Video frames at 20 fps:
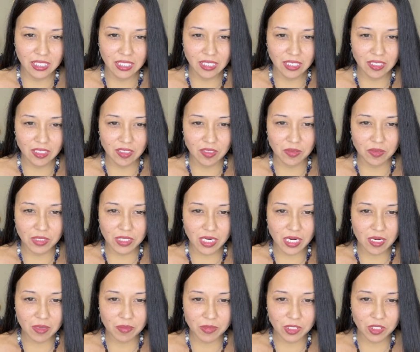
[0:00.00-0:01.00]
Oh,
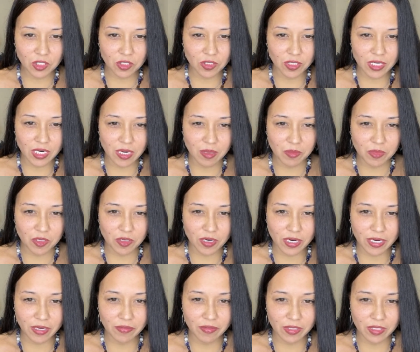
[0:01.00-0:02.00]
Tapestry, I'm
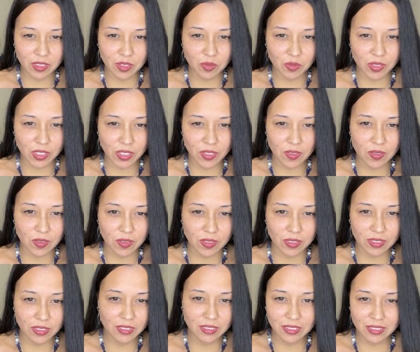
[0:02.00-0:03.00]
gravy,
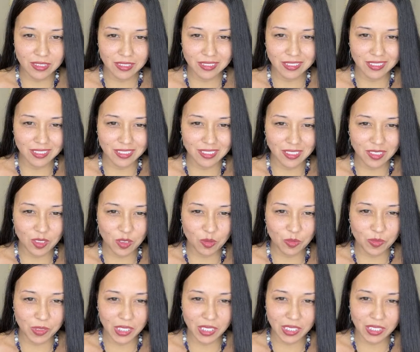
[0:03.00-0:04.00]
sweetheart. You know
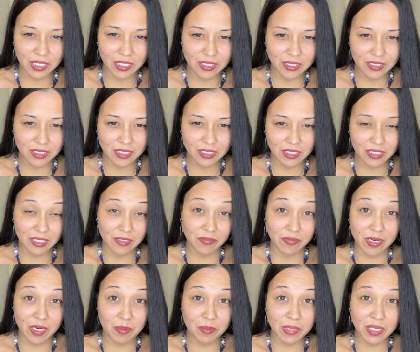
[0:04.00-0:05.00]
me. If
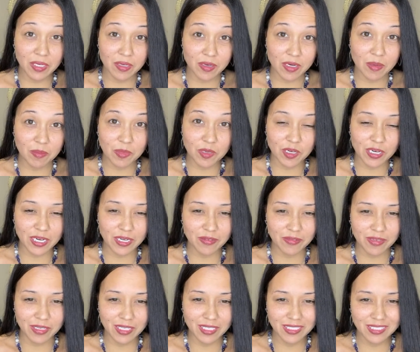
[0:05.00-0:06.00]
I'm here, I'm
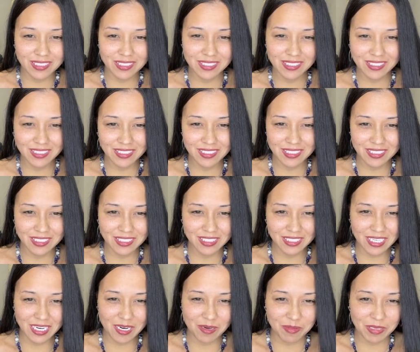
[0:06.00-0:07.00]
gravy.
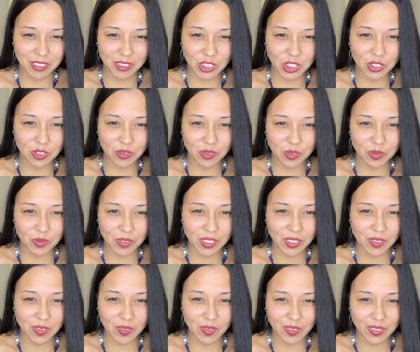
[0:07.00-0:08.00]
How about you,
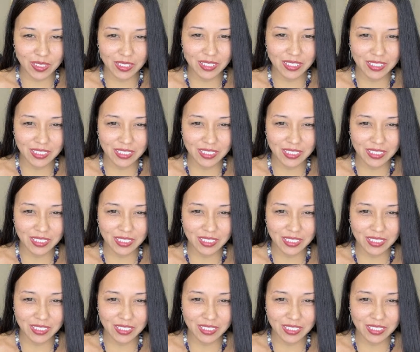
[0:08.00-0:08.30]
sweetheart?